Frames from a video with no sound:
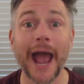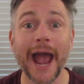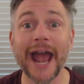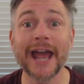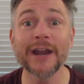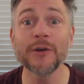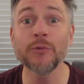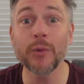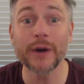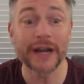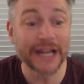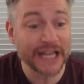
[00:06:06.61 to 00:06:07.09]

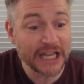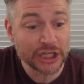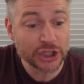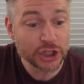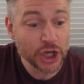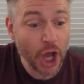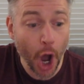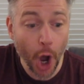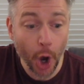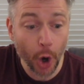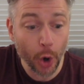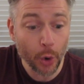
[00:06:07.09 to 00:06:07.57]
And what do you
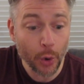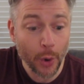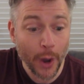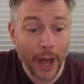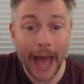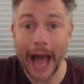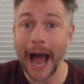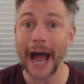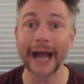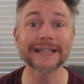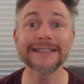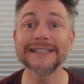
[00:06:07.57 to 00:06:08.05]
know?
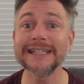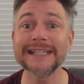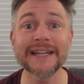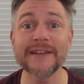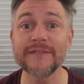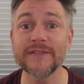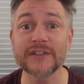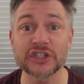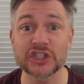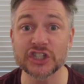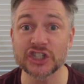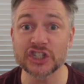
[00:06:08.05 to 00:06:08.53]
I didn't
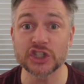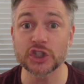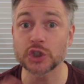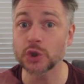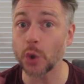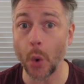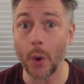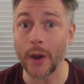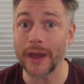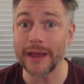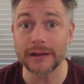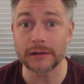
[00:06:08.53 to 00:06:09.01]
even
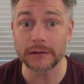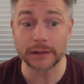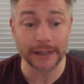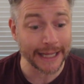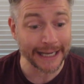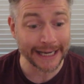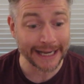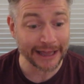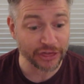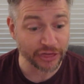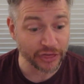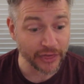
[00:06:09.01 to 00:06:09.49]
soil
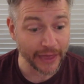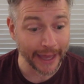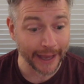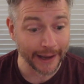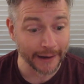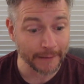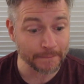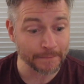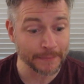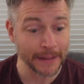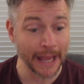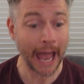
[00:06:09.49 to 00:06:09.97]

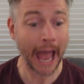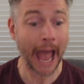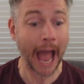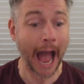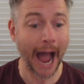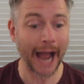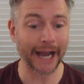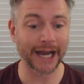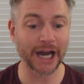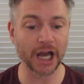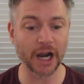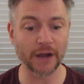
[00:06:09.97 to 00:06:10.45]
anything.
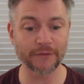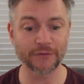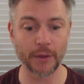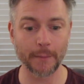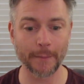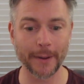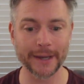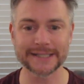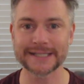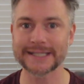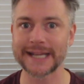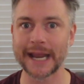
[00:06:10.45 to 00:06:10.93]
I got off the
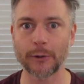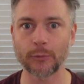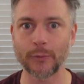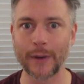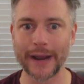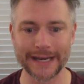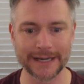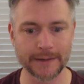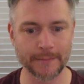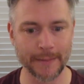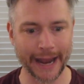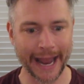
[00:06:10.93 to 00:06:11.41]
bus and I
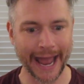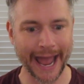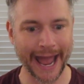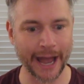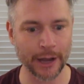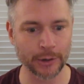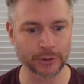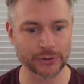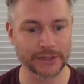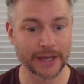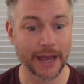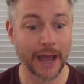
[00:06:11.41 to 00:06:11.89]
ran to my
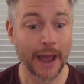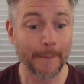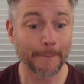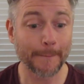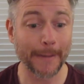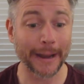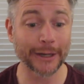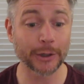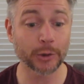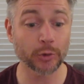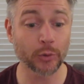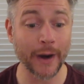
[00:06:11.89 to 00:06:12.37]
house.
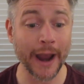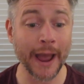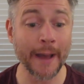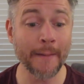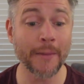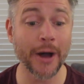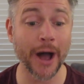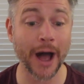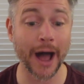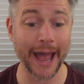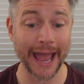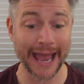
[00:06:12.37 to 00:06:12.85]
My
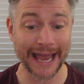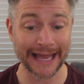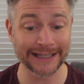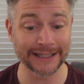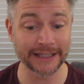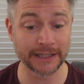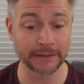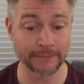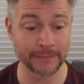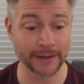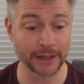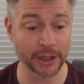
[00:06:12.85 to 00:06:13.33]
grandma,
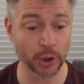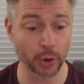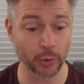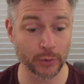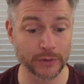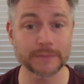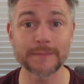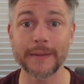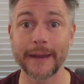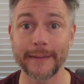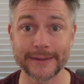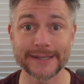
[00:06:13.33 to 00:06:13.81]
Helen Miller,
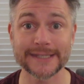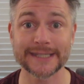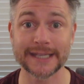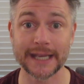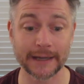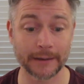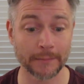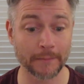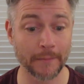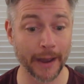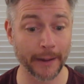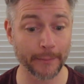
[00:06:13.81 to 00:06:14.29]
was
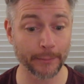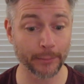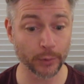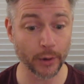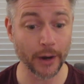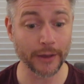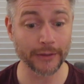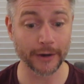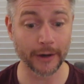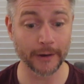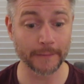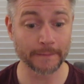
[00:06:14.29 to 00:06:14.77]
babysitting my
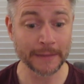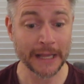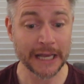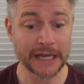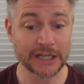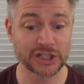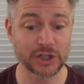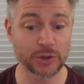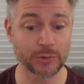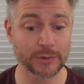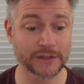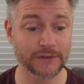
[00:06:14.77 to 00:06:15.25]
brother.
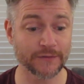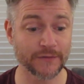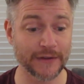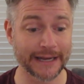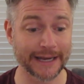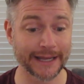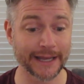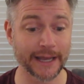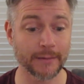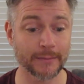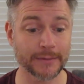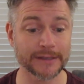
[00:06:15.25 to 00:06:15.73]
She was
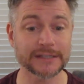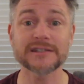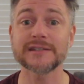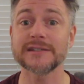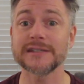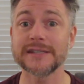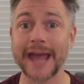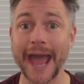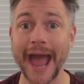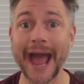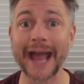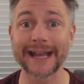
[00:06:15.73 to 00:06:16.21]
feeding him a
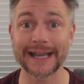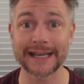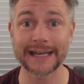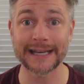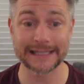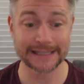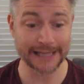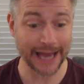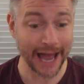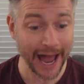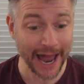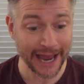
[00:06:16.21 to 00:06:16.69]
snack in
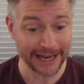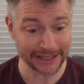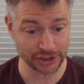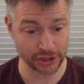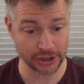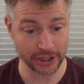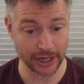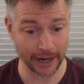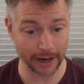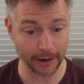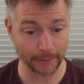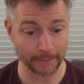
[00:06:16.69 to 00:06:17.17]
his high
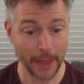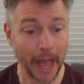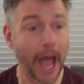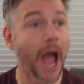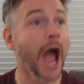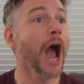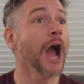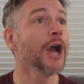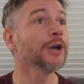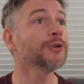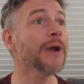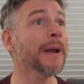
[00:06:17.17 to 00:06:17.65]
chair.
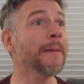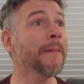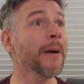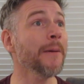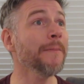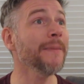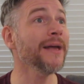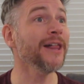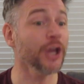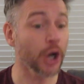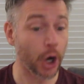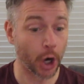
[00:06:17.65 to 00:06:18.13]

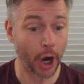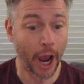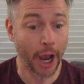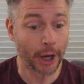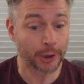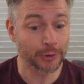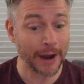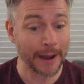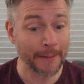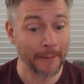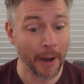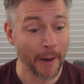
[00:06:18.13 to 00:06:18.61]
Grandma Miller,
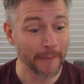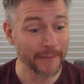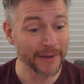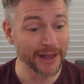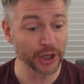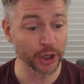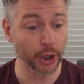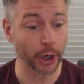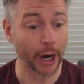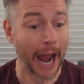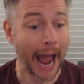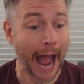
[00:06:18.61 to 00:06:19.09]
Grandma
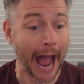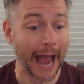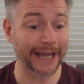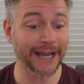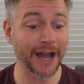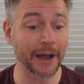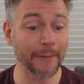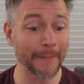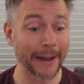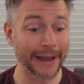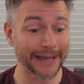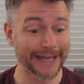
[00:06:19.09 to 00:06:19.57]
Miller, I
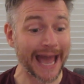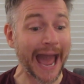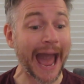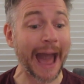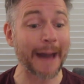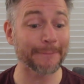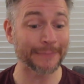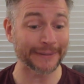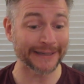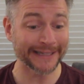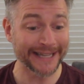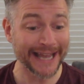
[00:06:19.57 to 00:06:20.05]
got my
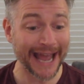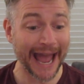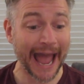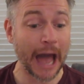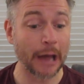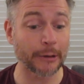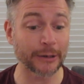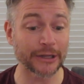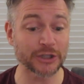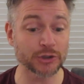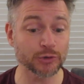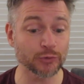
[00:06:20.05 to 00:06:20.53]
cap and
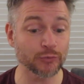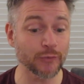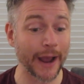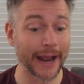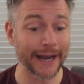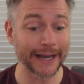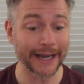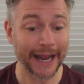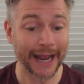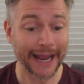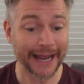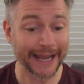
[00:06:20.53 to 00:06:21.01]
gown. It's
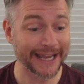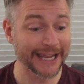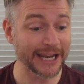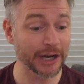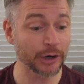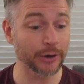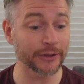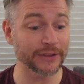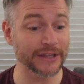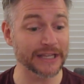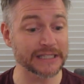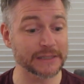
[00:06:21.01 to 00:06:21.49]
right
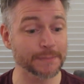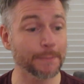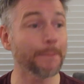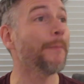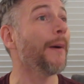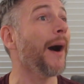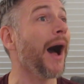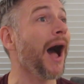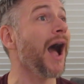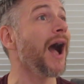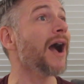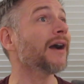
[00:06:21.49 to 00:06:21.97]
here in this
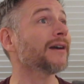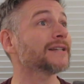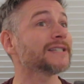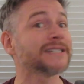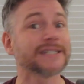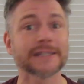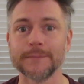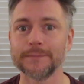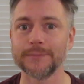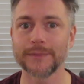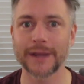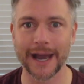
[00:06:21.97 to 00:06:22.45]

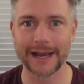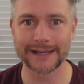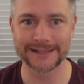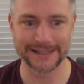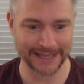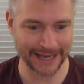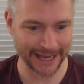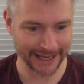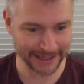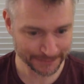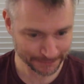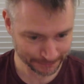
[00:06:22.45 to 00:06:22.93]
box, I
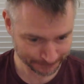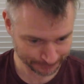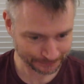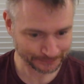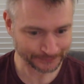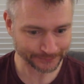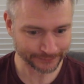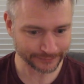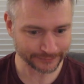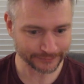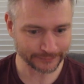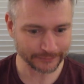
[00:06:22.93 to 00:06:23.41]
said.
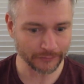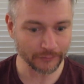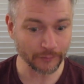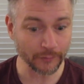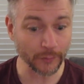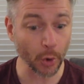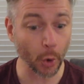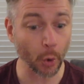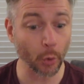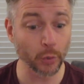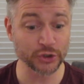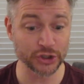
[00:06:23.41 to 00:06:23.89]

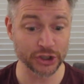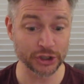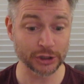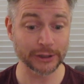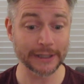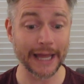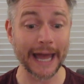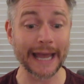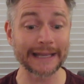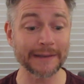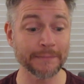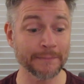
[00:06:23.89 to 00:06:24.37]
Would you
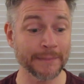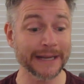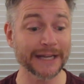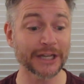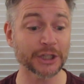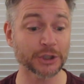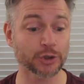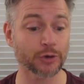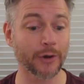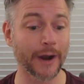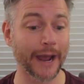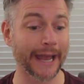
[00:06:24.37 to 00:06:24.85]
like me
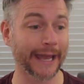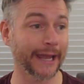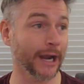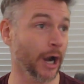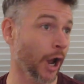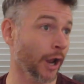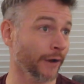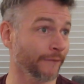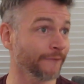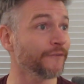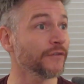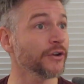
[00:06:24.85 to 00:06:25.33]
to try it
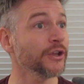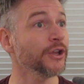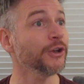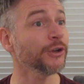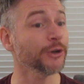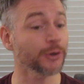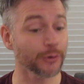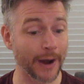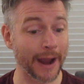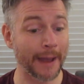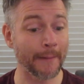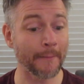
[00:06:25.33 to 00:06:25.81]
on for
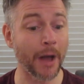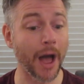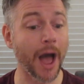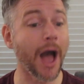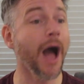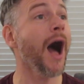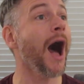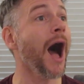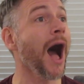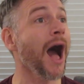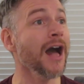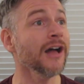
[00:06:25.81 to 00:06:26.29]
you,
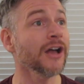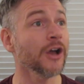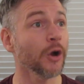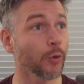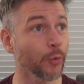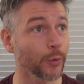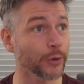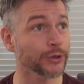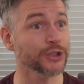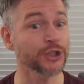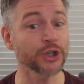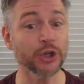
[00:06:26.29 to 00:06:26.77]
Grandma, huh?
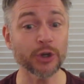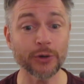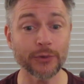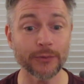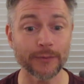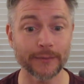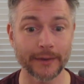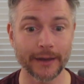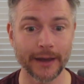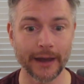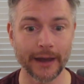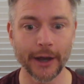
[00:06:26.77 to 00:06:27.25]
Would you?
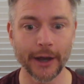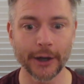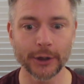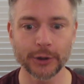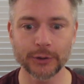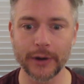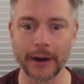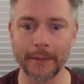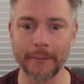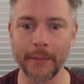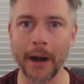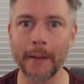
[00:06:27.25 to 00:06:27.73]

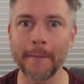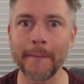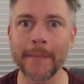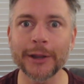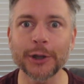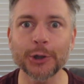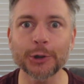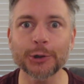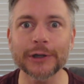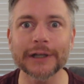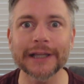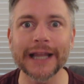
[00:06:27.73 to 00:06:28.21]
Grandma
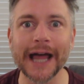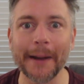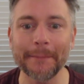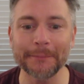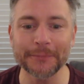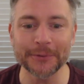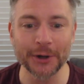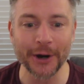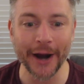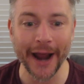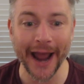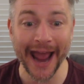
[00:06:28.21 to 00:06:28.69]
Miller
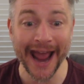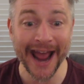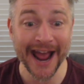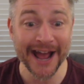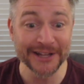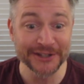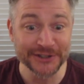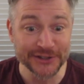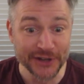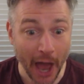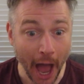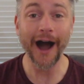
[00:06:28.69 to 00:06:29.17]
clapped her
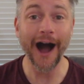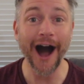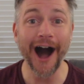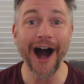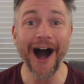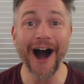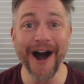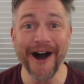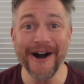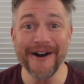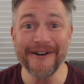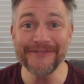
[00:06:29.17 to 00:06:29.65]
hands.
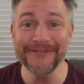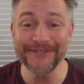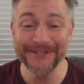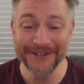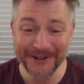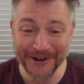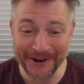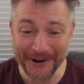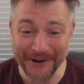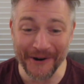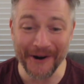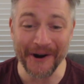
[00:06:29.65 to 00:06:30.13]
Of
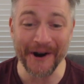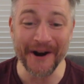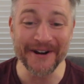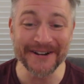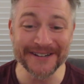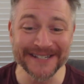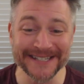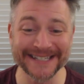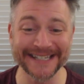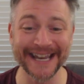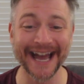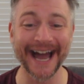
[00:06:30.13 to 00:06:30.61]

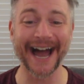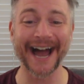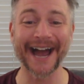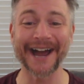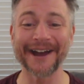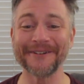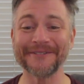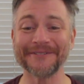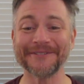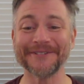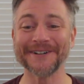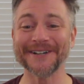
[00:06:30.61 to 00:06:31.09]
course
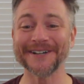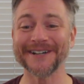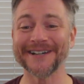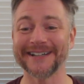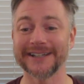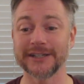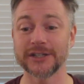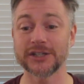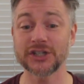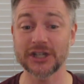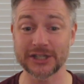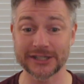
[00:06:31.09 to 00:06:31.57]
I
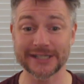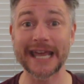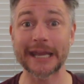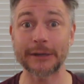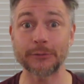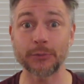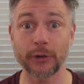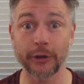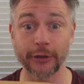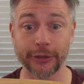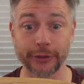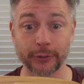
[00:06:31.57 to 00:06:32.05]
would, she
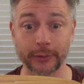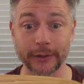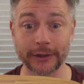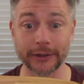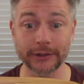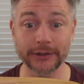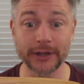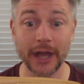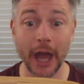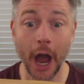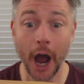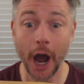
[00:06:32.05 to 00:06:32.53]
said real
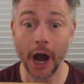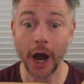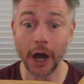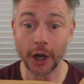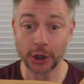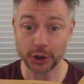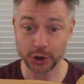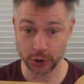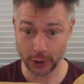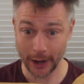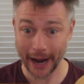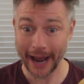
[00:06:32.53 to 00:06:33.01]
thrilled.
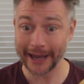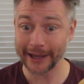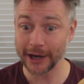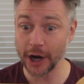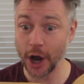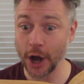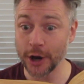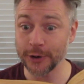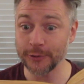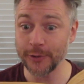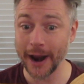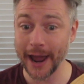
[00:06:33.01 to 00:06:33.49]
Try it
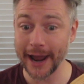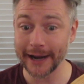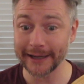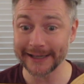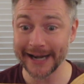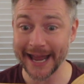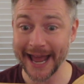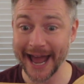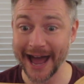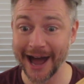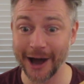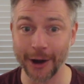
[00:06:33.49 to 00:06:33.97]
on right
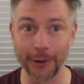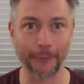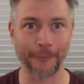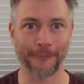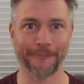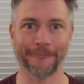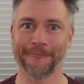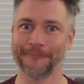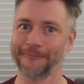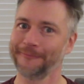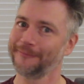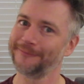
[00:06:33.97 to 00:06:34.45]

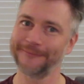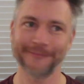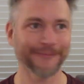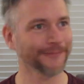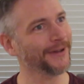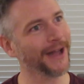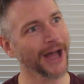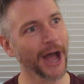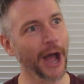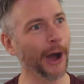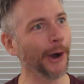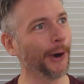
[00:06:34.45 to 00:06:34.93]
now.
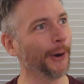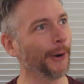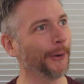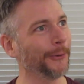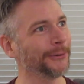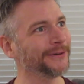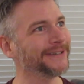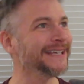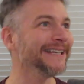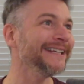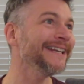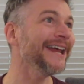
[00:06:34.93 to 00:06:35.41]

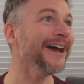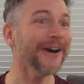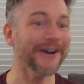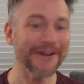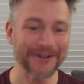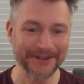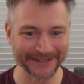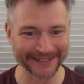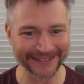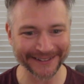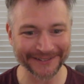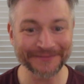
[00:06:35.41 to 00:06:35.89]
Okey
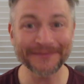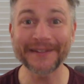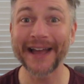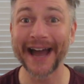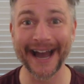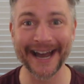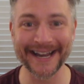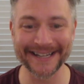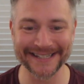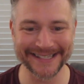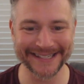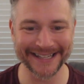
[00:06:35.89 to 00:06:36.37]
doke,
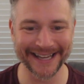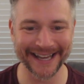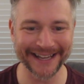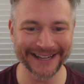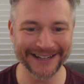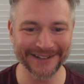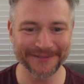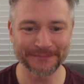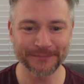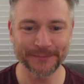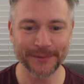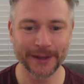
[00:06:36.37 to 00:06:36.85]
I
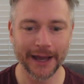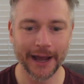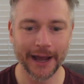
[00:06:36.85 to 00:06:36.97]
said.